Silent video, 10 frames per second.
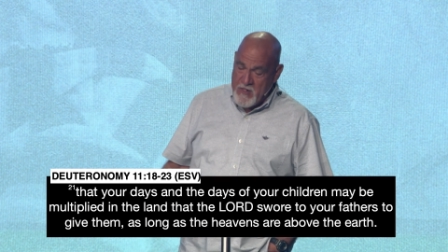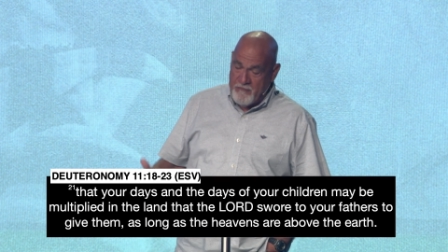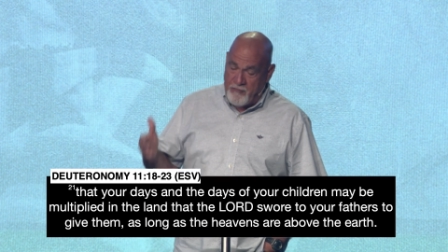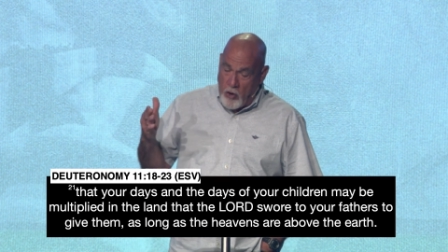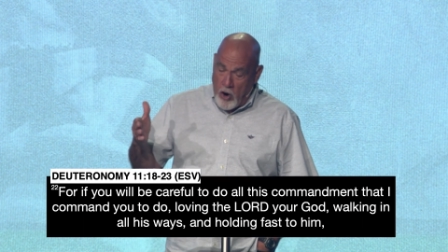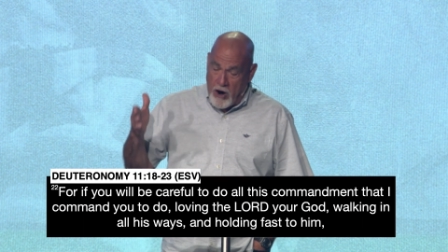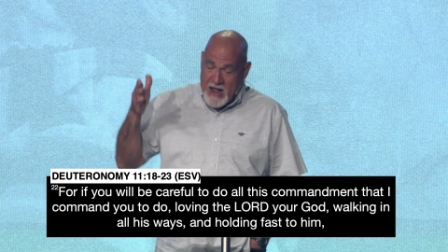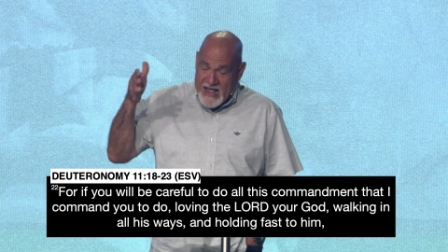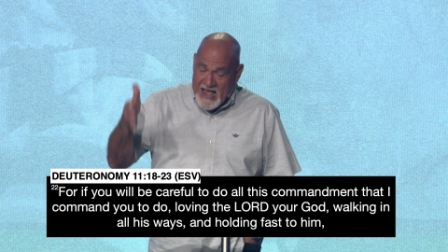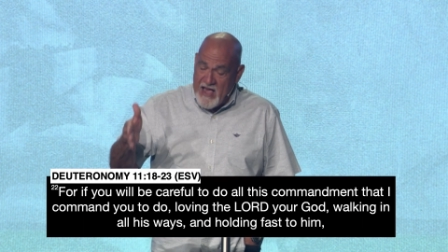For
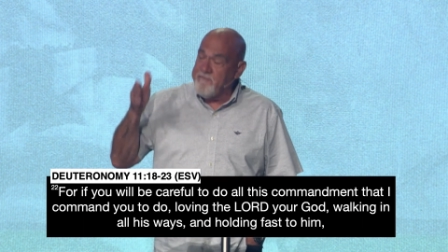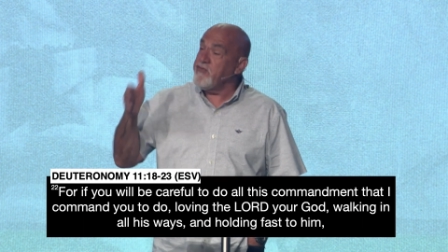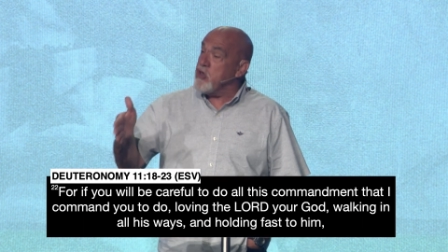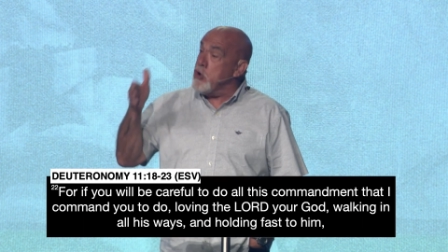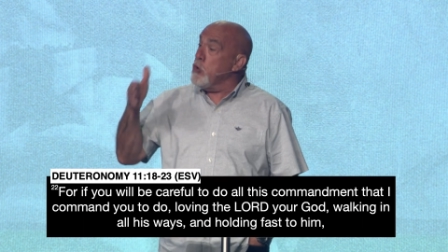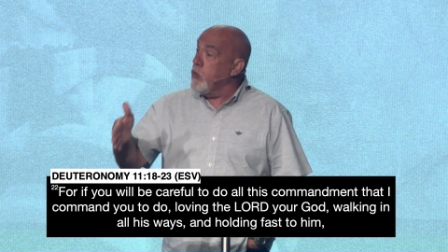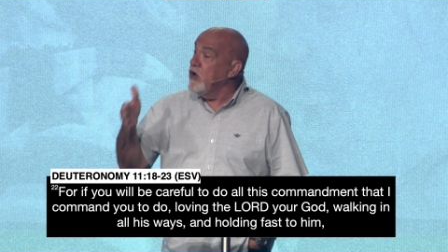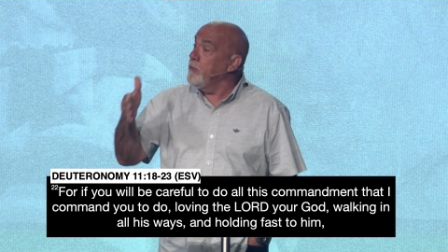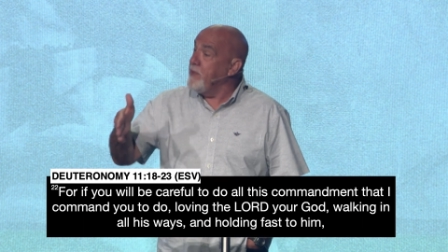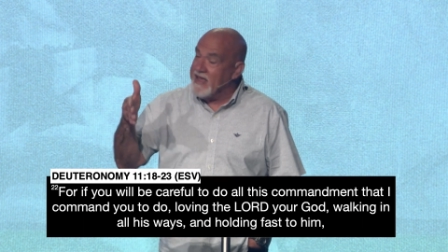if you
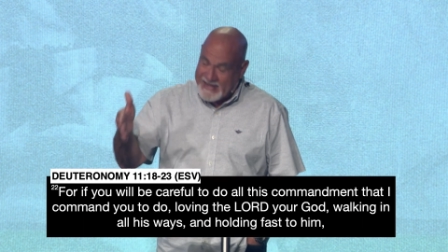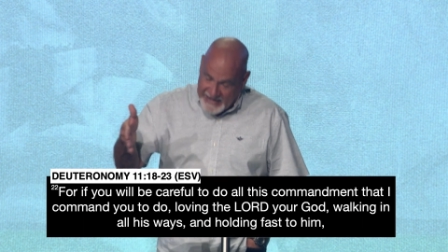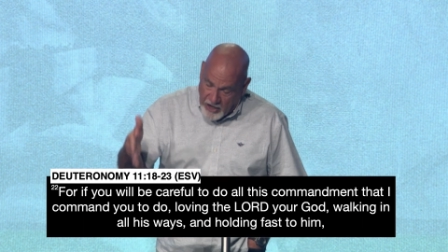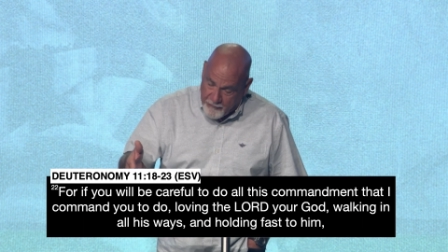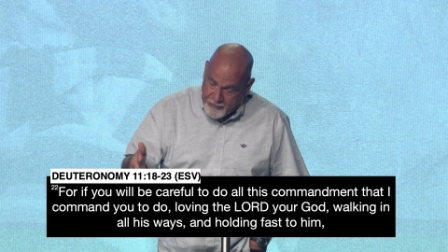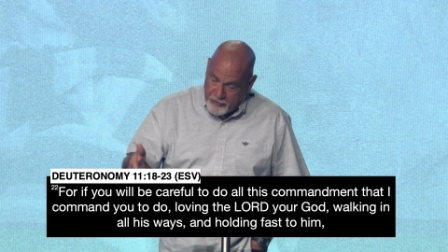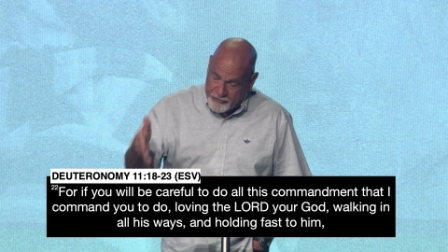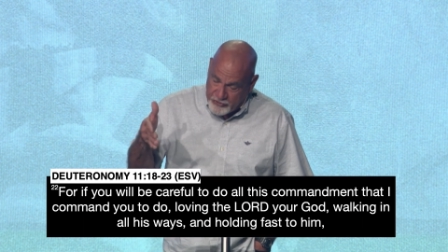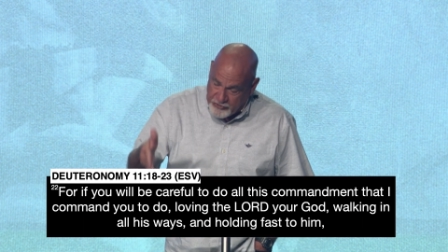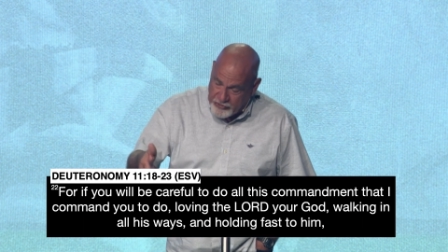will be careful
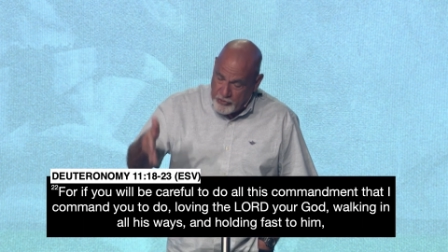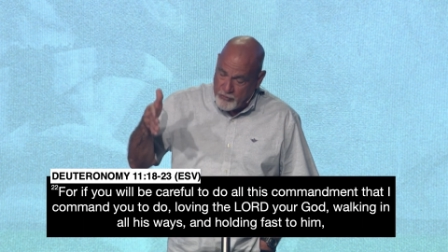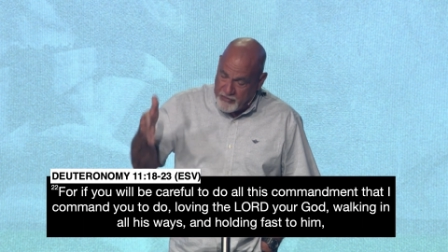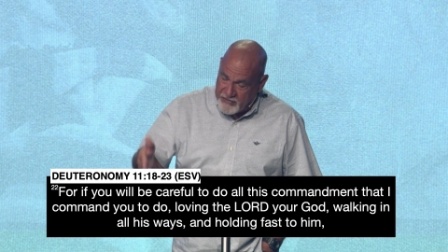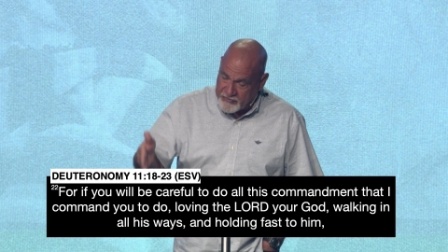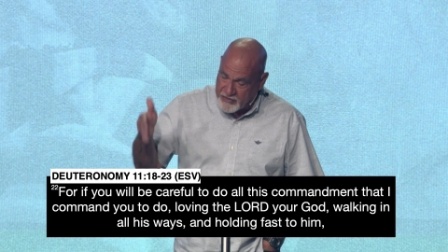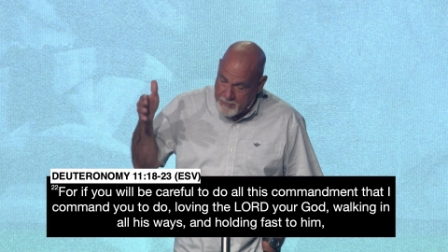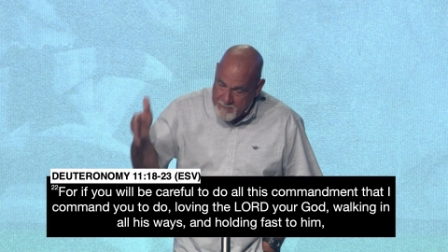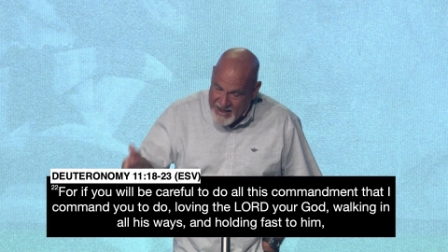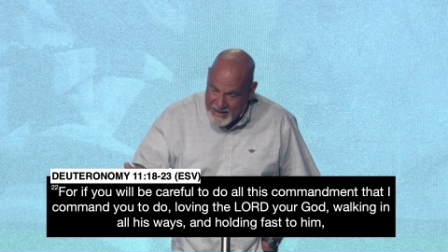to do this
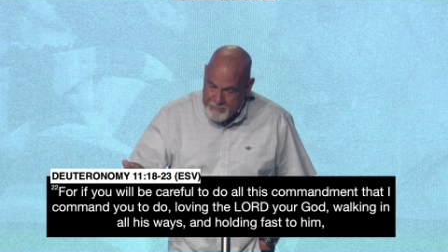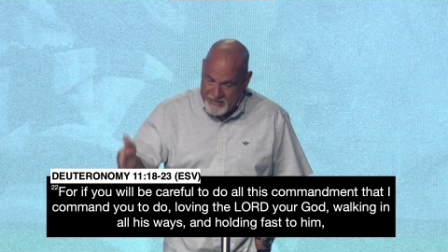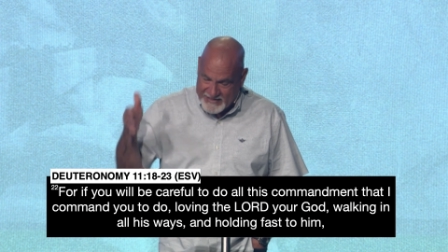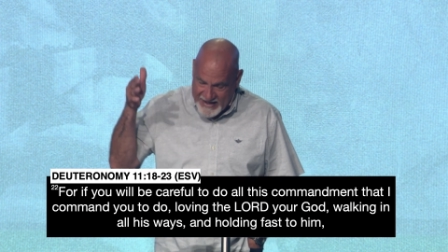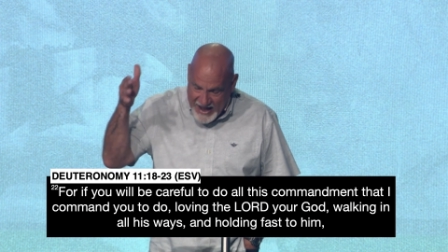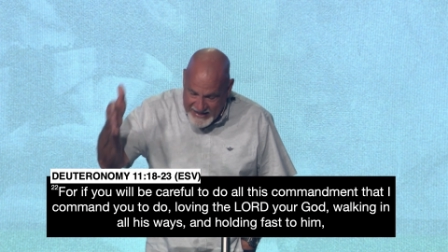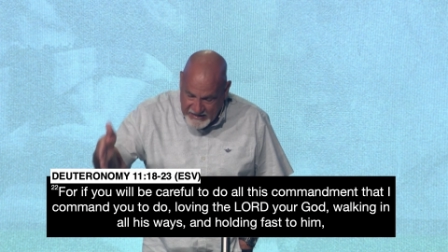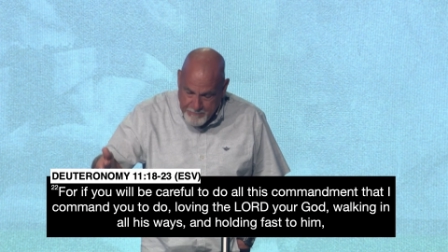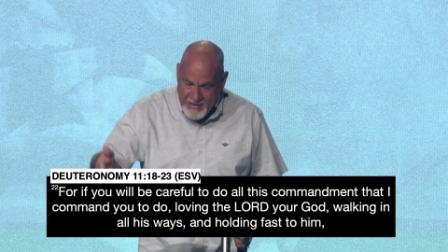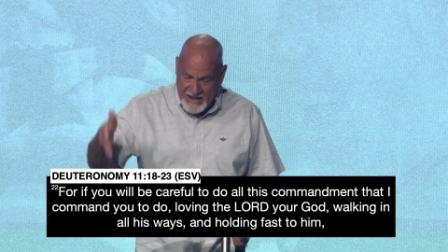commandment that I
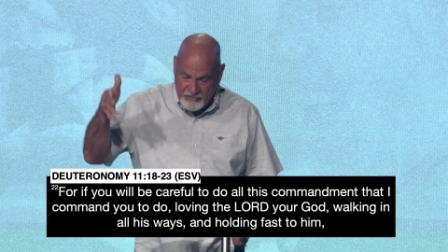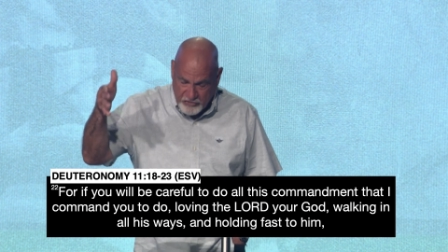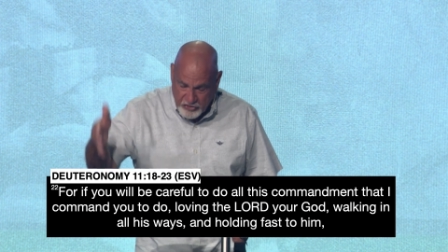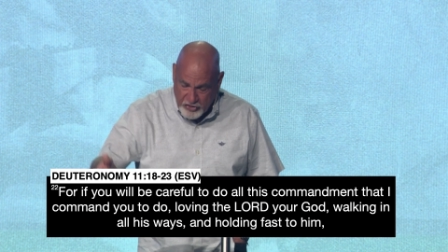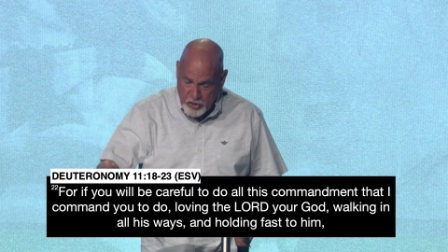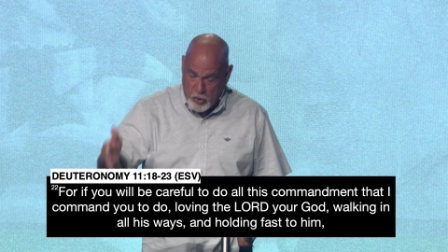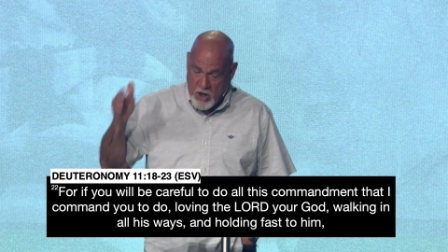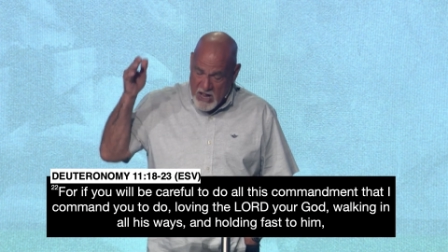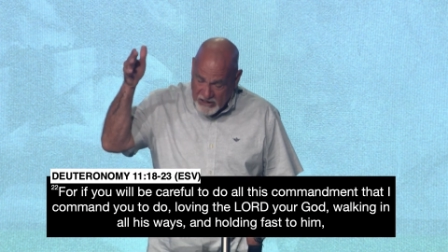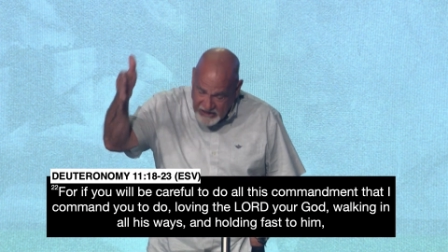command you to do,
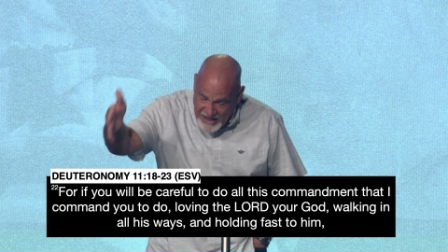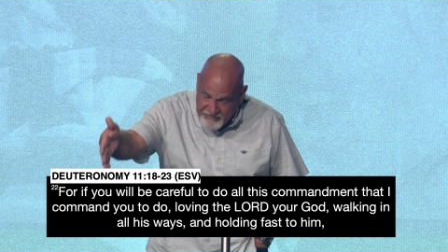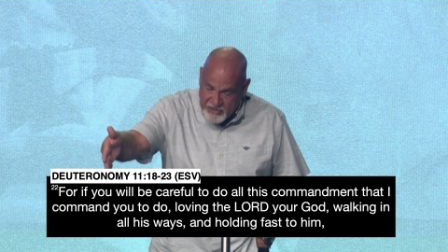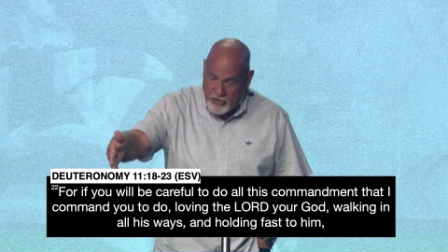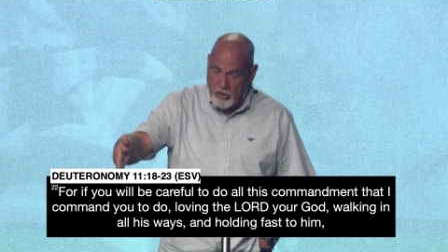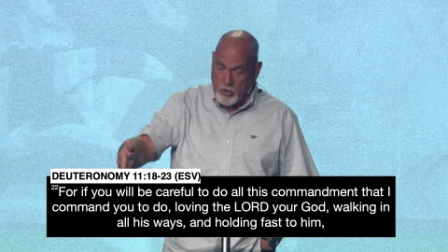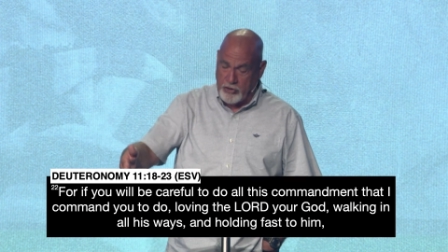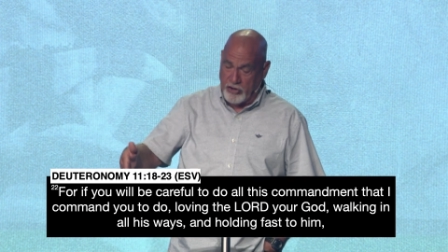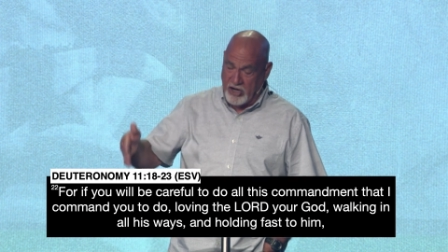loving the Lord your